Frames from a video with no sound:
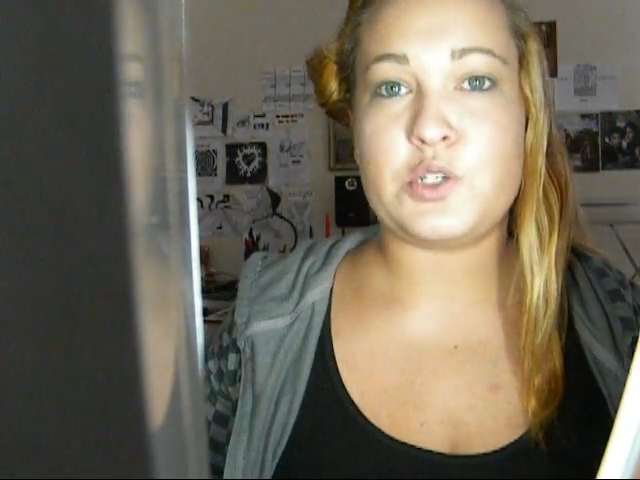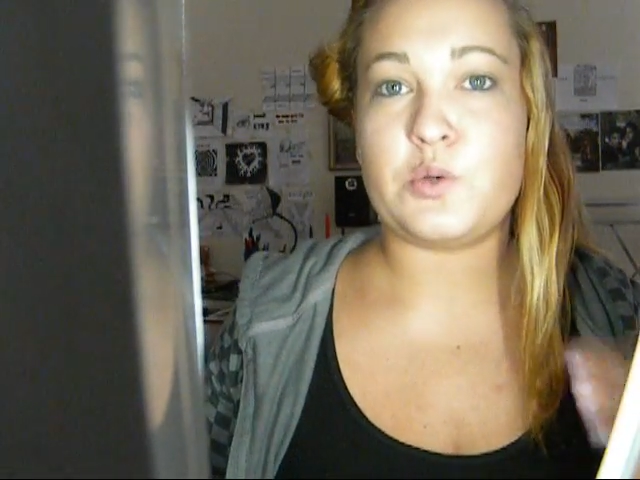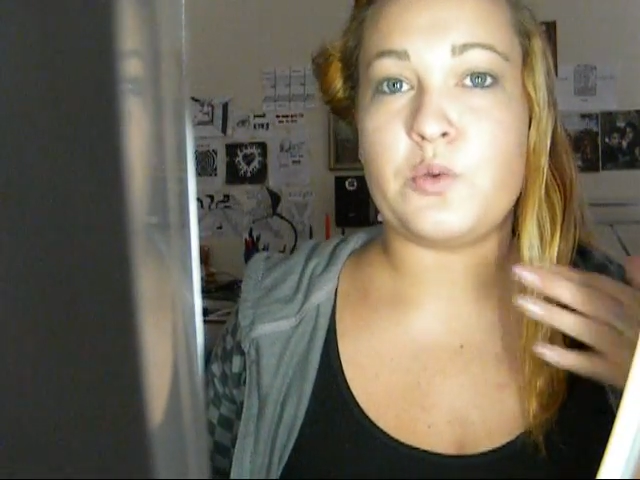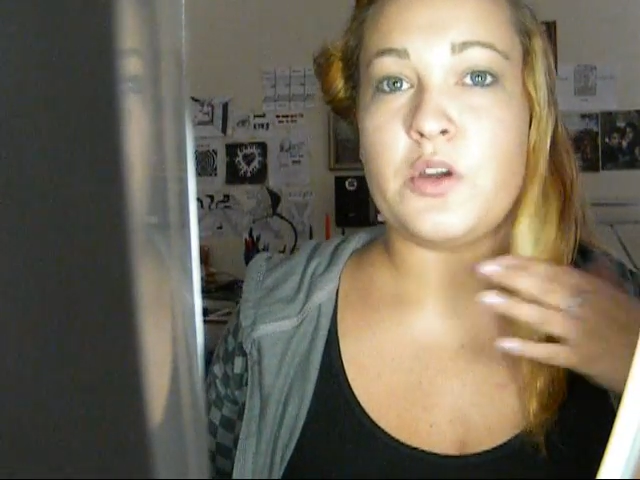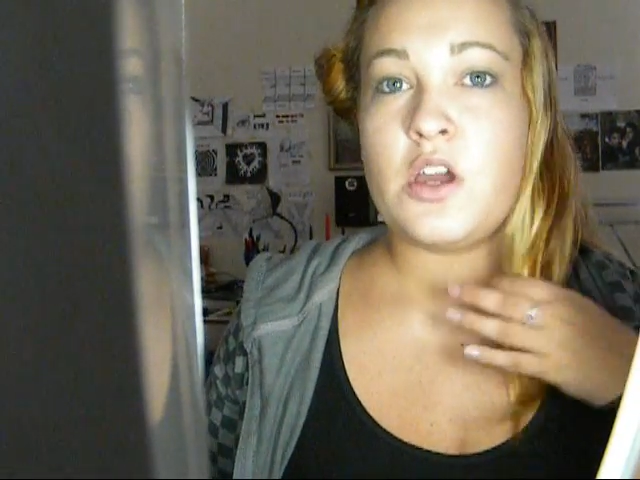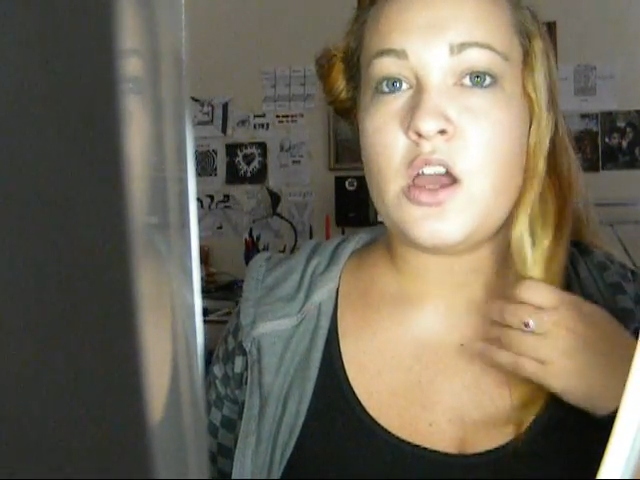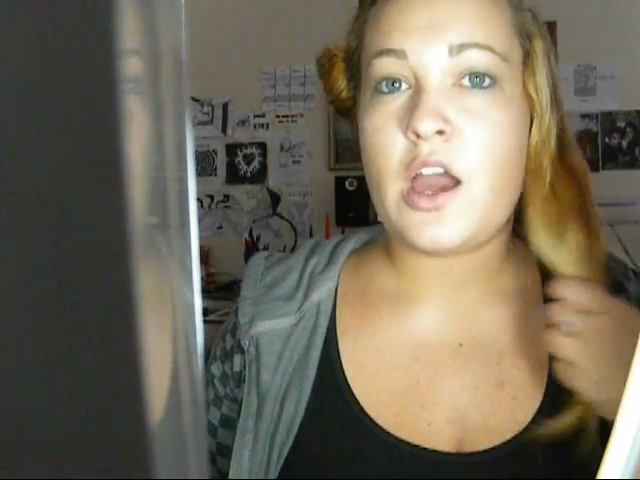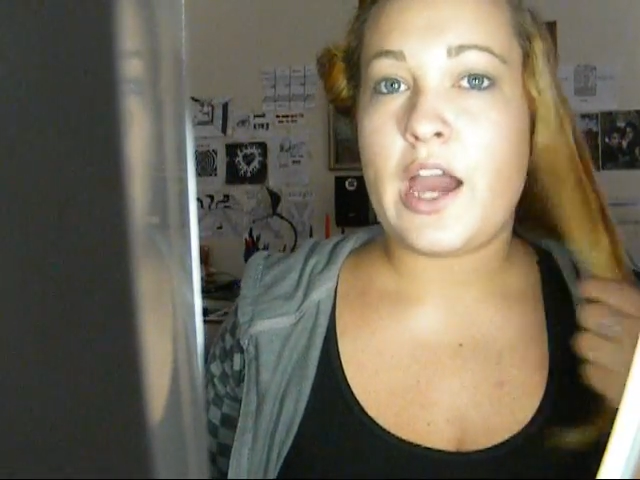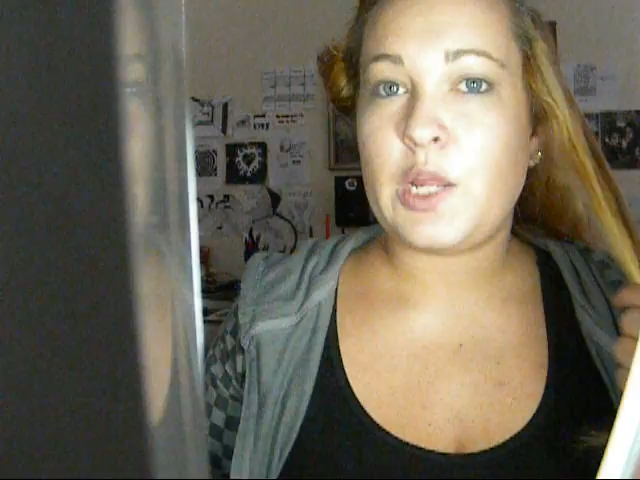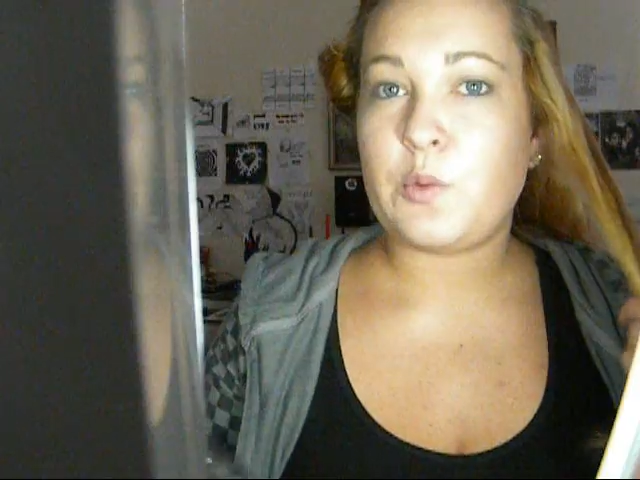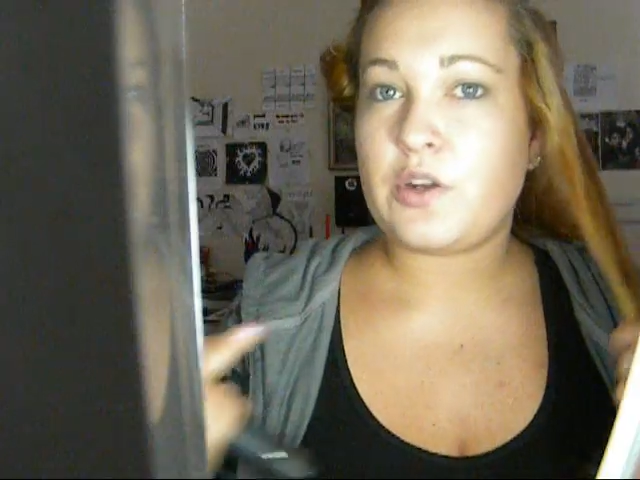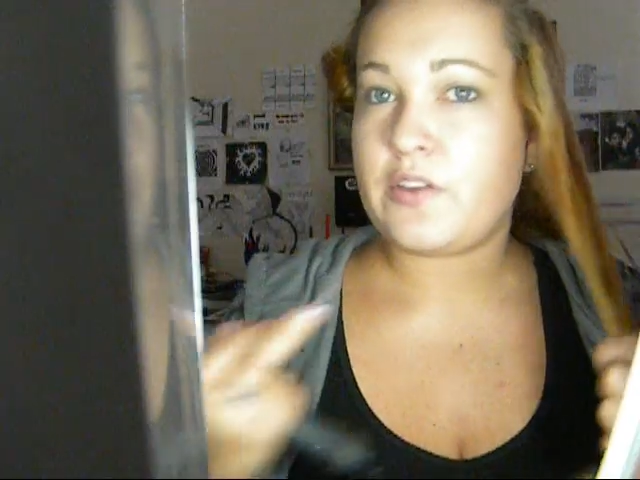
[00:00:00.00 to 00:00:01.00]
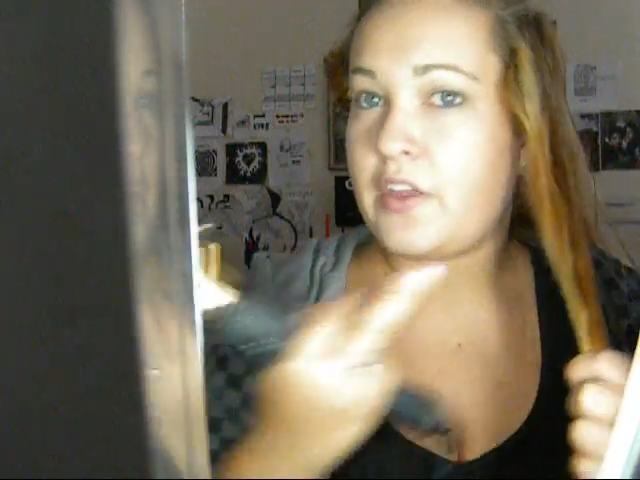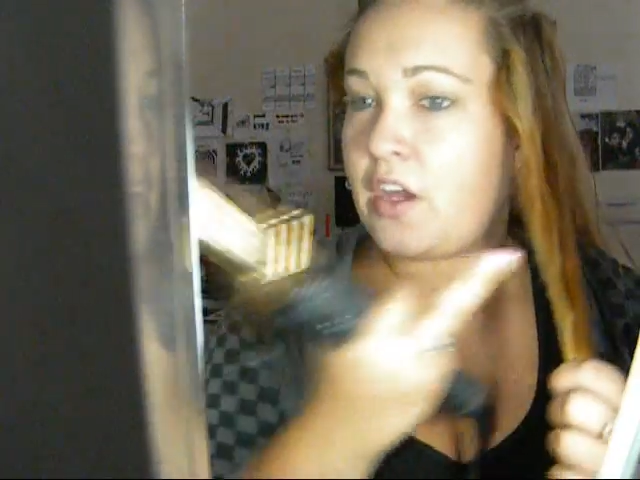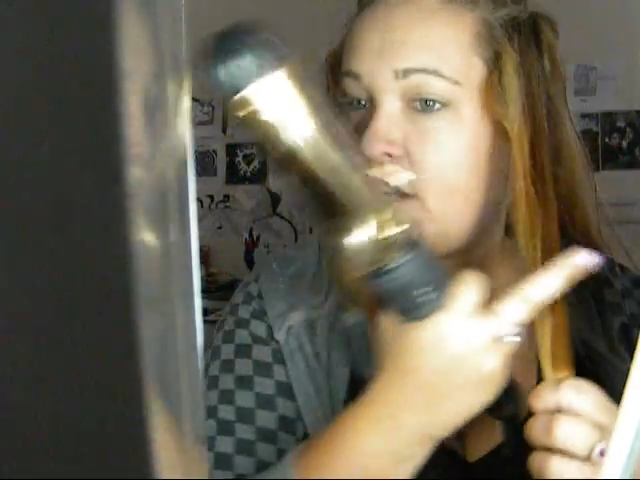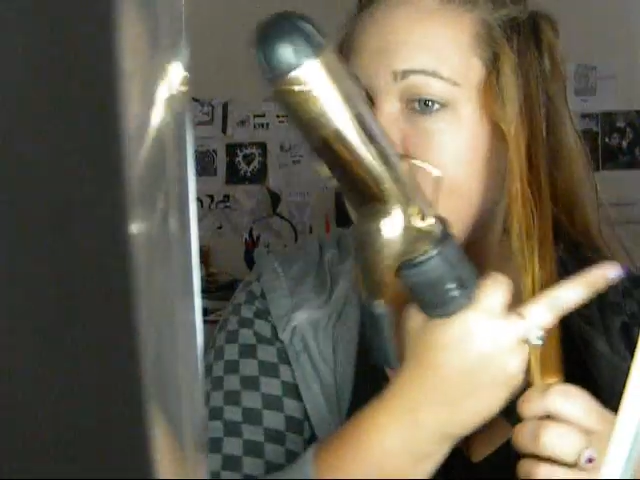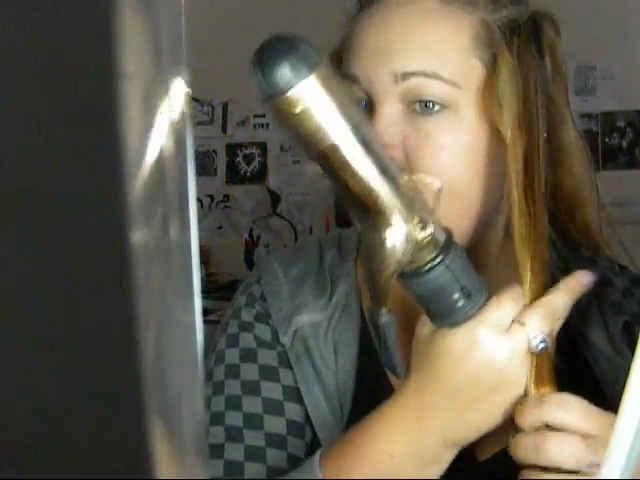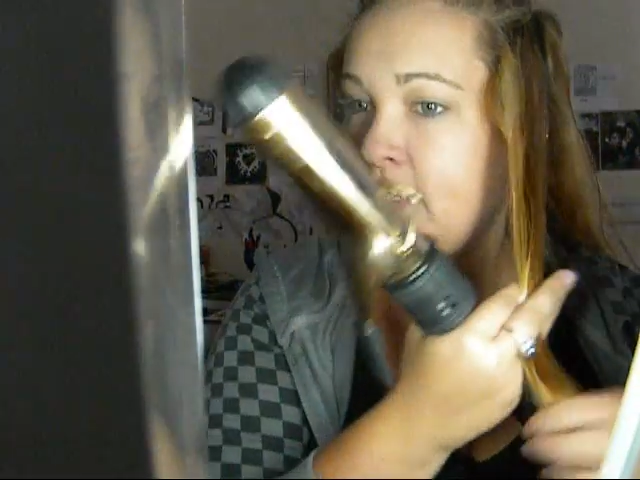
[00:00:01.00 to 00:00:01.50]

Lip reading: to anywhere in there.